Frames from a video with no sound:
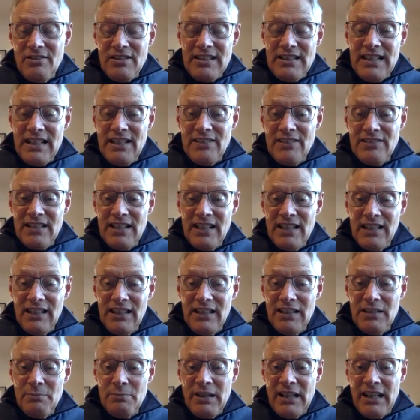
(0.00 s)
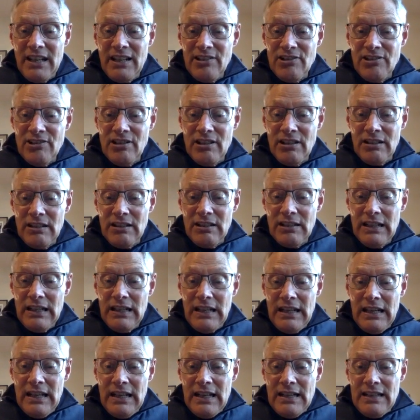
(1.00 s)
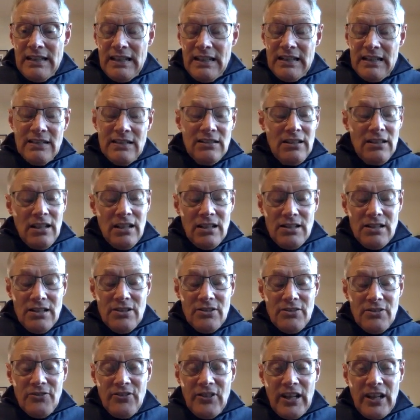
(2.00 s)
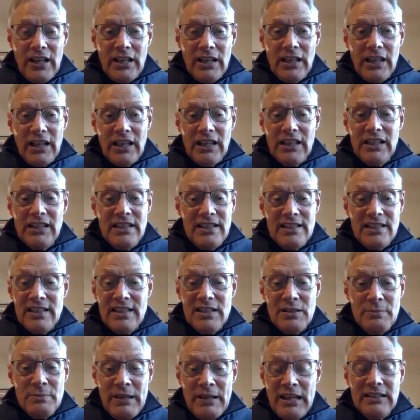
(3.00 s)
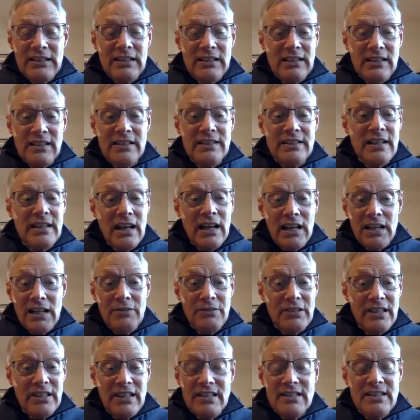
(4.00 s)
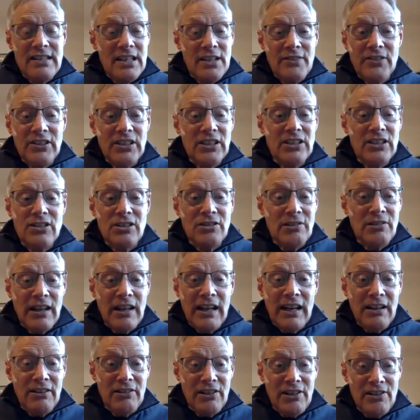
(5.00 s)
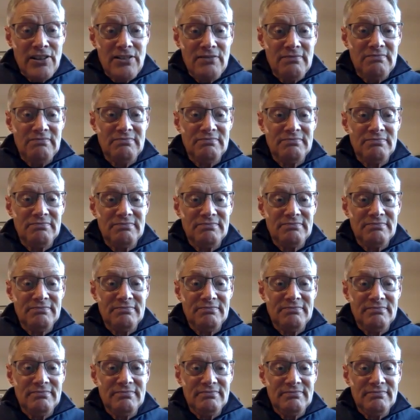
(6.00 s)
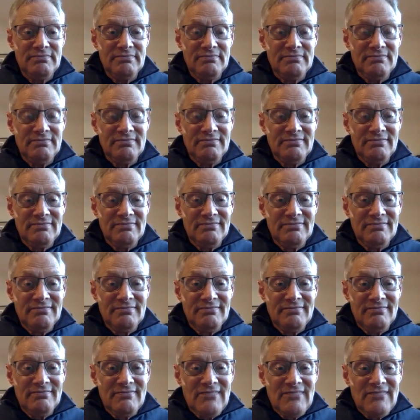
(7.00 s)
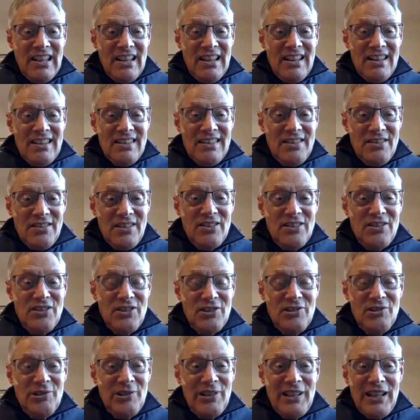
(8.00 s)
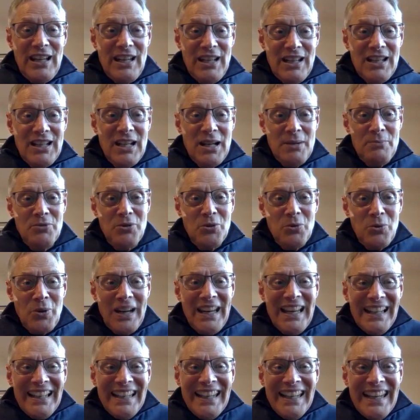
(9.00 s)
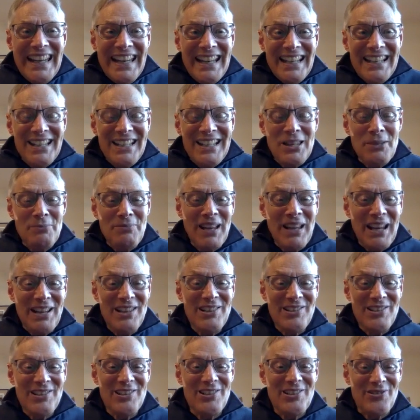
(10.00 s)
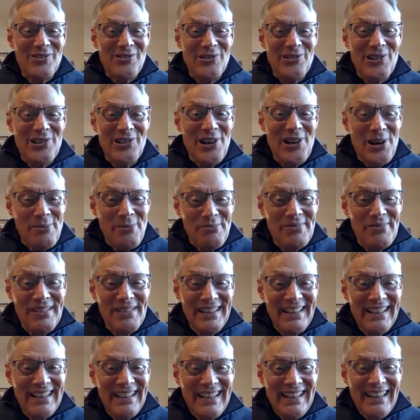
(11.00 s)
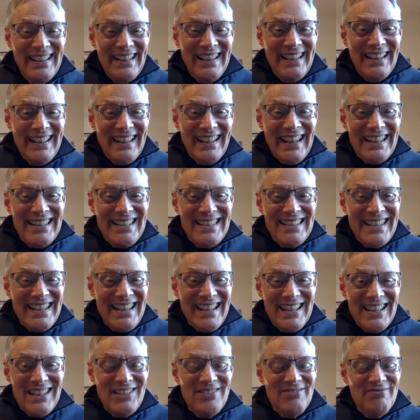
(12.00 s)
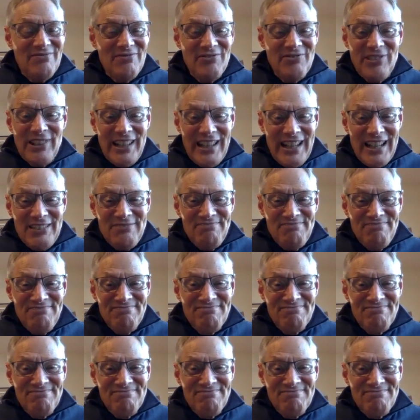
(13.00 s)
is now telling the patient that his lungs are failing and he's expected to die within 72 hours. Mm-hmm. So this screen comes wheeling into the patient's room and says, Fred,